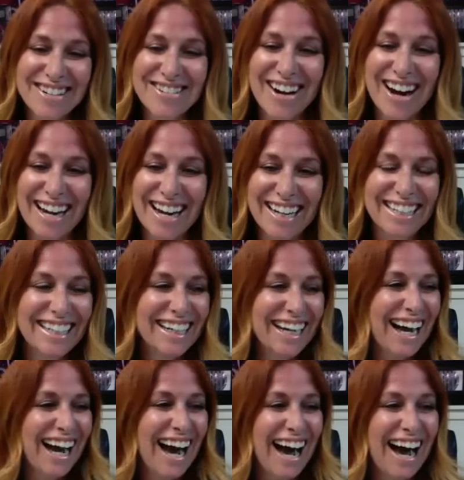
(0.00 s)
right.
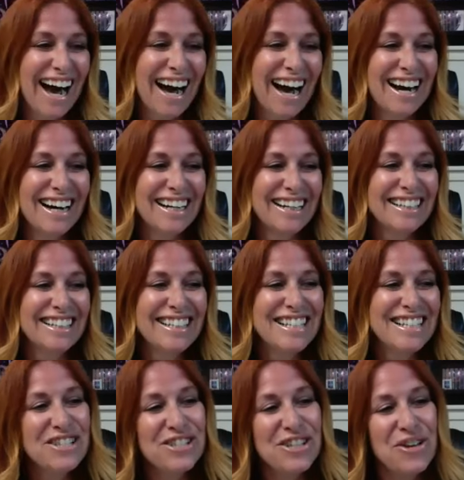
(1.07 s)

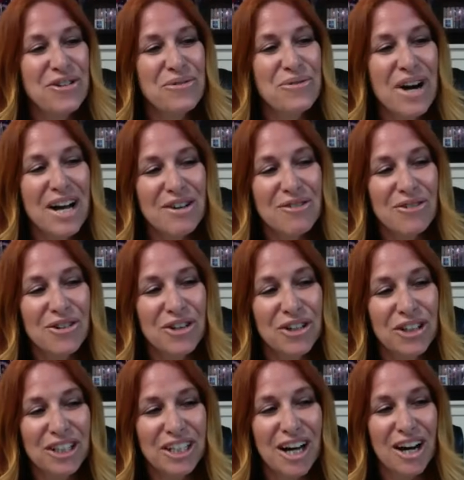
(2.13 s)
So what
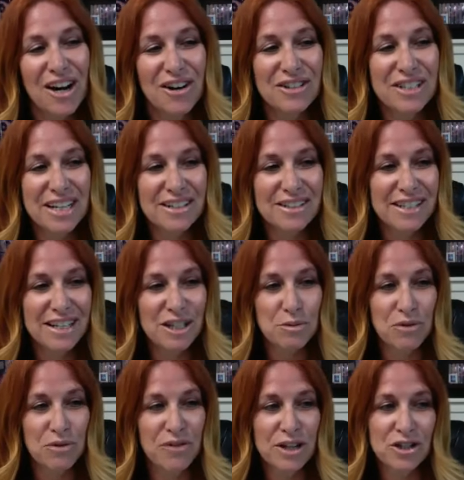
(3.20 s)
could a hotel sales
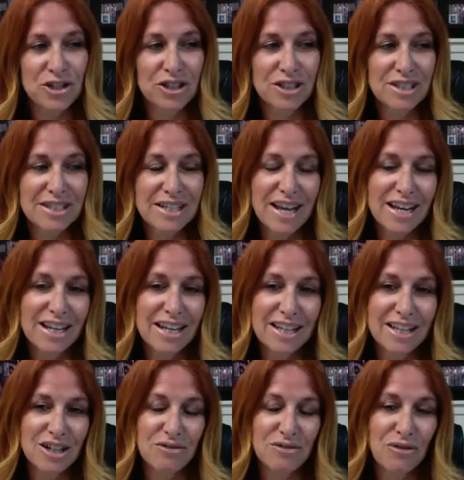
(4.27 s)
professional say
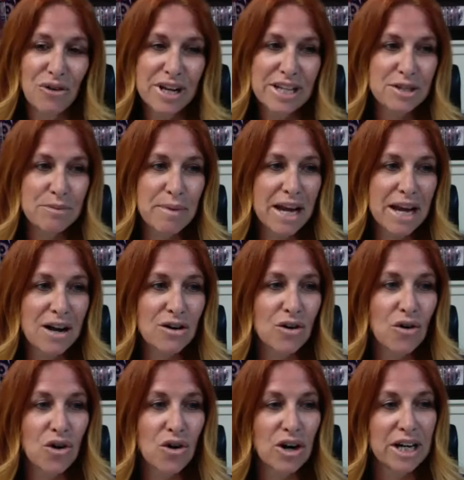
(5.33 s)
in a voicemail
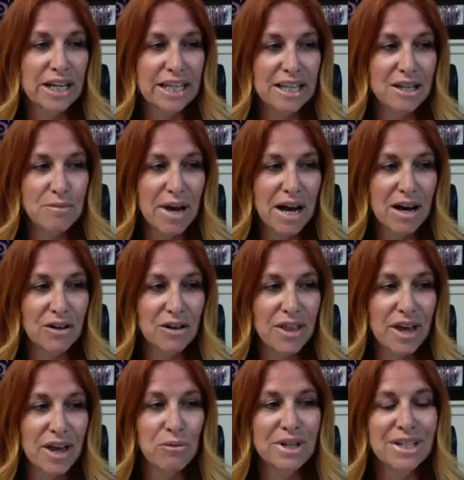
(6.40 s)
or an email
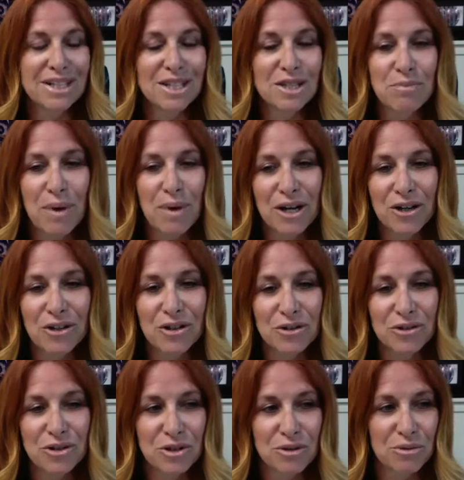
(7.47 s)
that would inspire
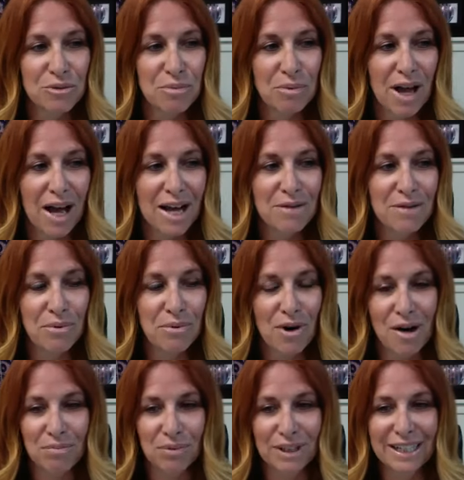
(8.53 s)
you to reply
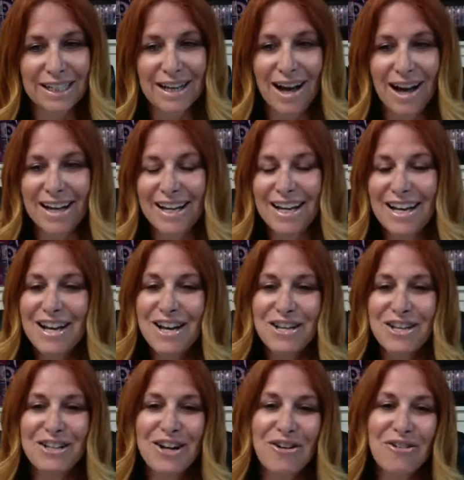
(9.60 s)
promptly?
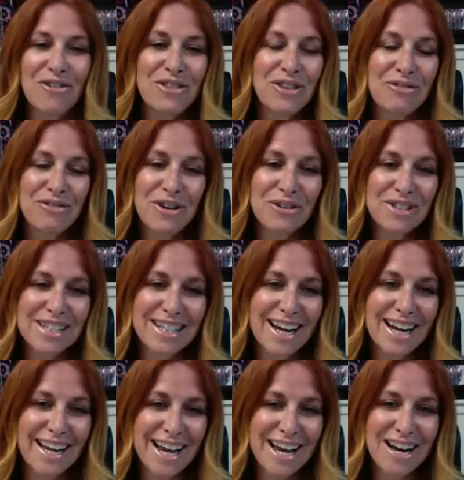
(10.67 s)
The folks that
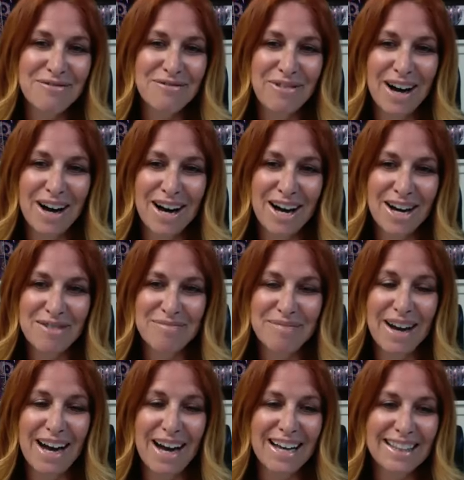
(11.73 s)
I have
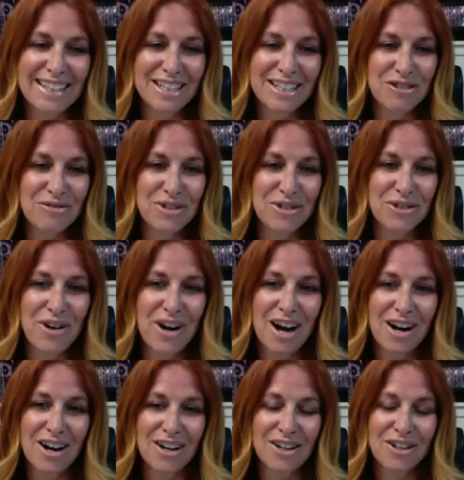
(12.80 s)
on the interview
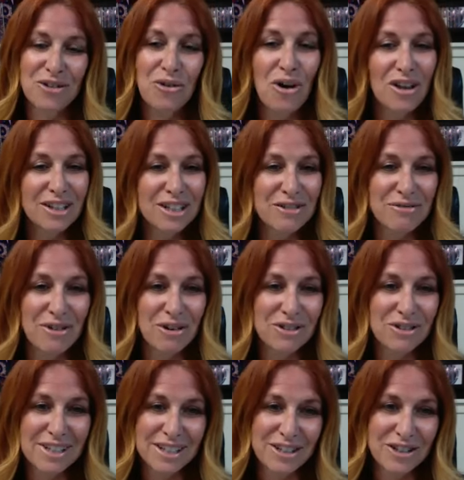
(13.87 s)
are quality
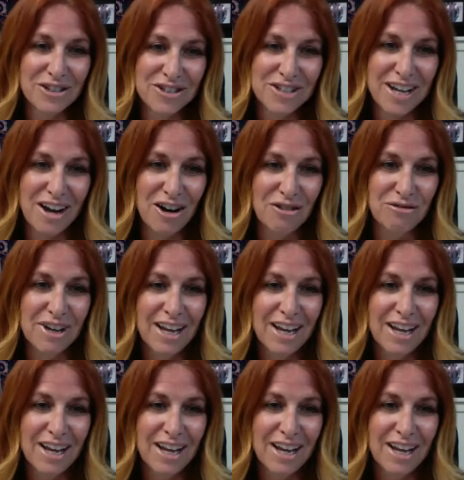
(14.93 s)
folks like yourself,